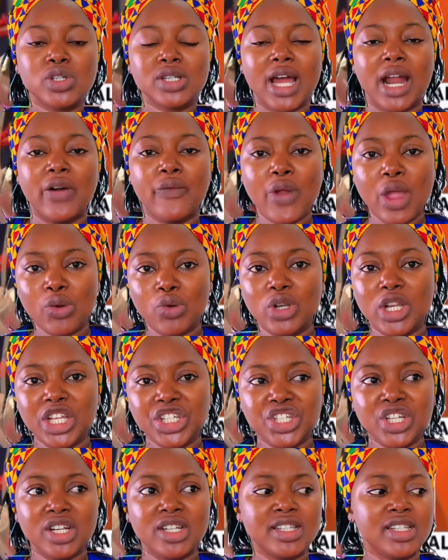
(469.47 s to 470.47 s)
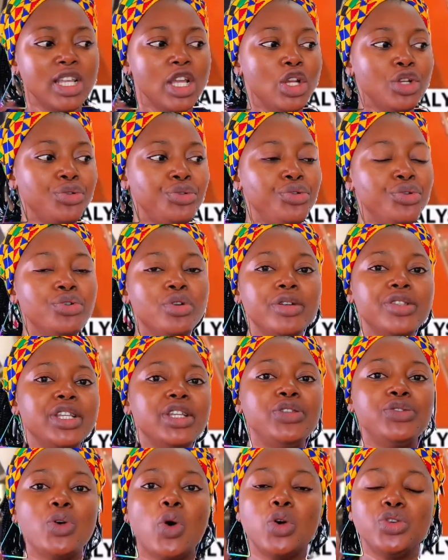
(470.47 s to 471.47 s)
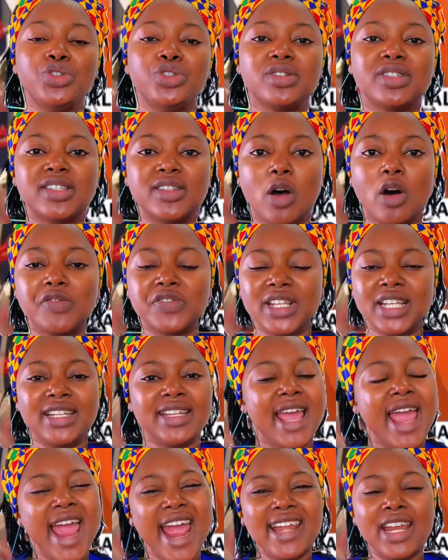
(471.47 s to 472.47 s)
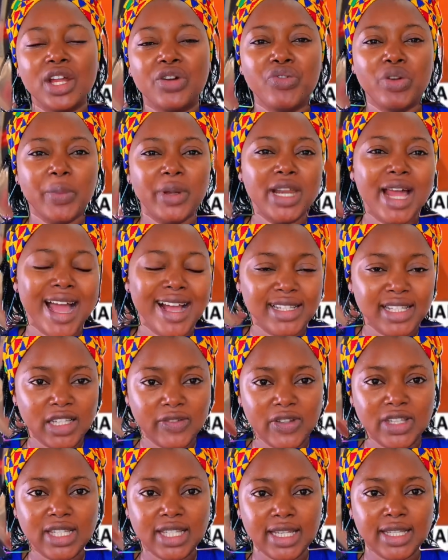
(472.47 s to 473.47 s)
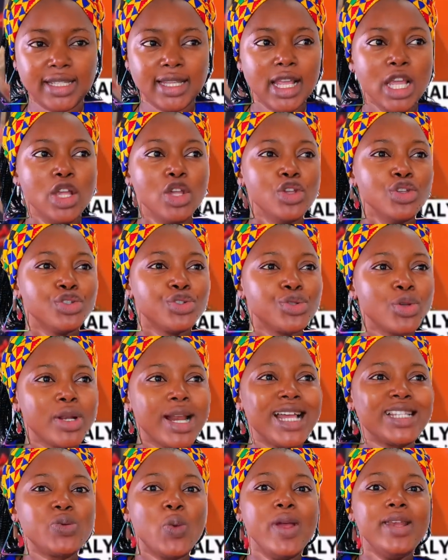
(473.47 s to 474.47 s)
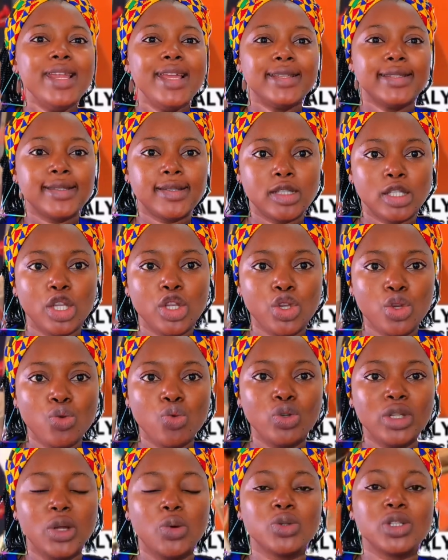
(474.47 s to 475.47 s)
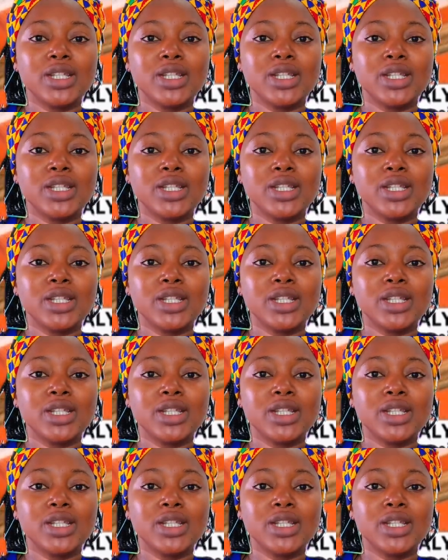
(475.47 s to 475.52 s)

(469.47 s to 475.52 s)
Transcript: Let this video get to 1,000, even more than 1,000 likes, because the world needs to see